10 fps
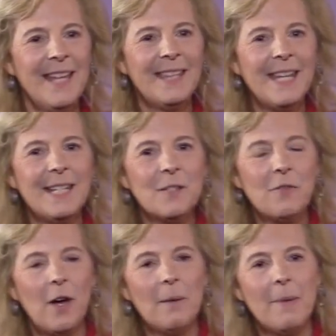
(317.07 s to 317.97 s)
that is
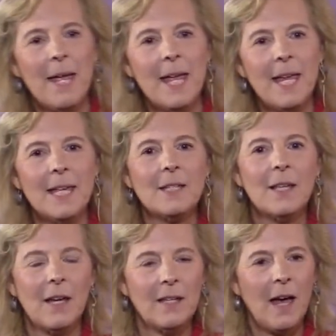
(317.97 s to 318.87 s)
from a
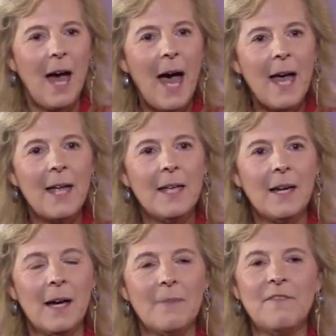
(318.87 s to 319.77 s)
high,
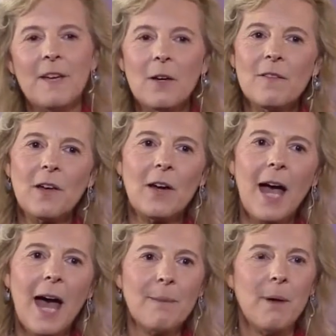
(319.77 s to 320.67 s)
very, very
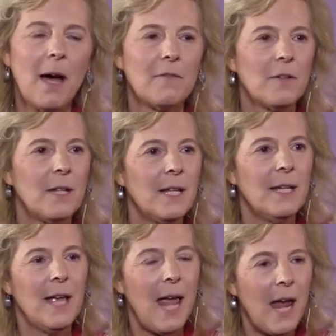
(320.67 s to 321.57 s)
high poverty
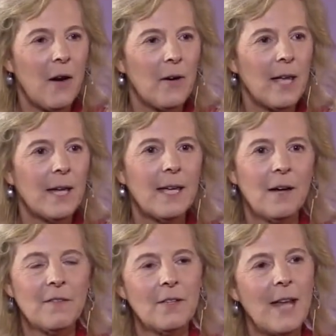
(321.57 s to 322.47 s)
area
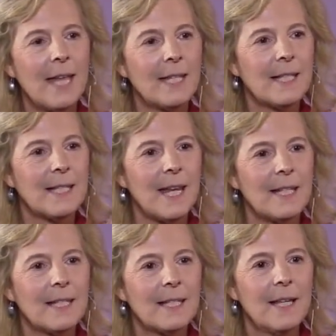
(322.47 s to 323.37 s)
of the United
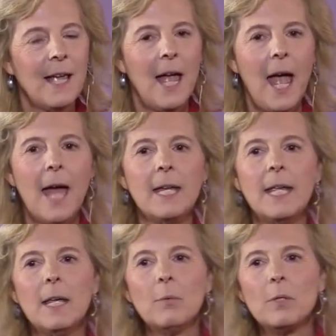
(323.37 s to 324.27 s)
States. And
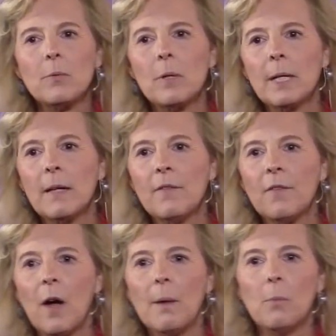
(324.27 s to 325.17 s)
he was really
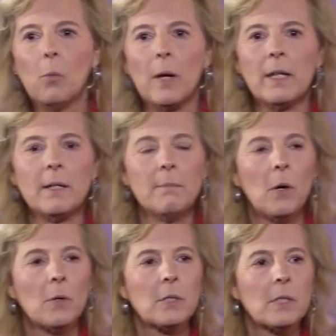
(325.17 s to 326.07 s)
from one of the
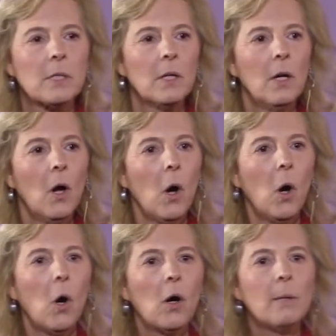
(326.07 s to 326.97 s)
most
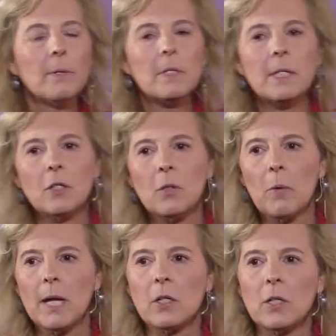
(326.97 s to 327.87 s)
horrible
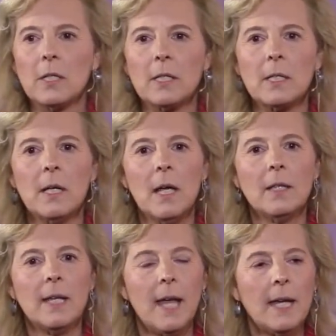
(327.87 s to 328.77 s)
situations
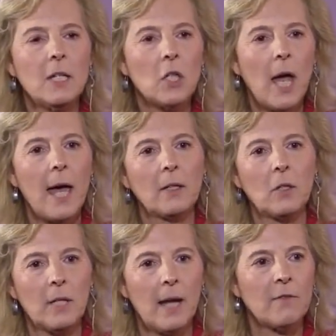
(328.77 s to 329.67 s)
that any child
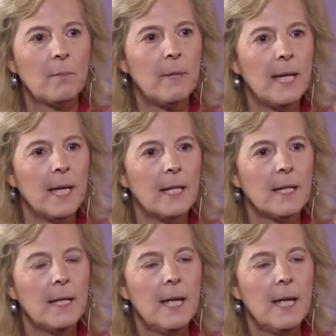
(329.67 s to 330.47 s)
could ever be in.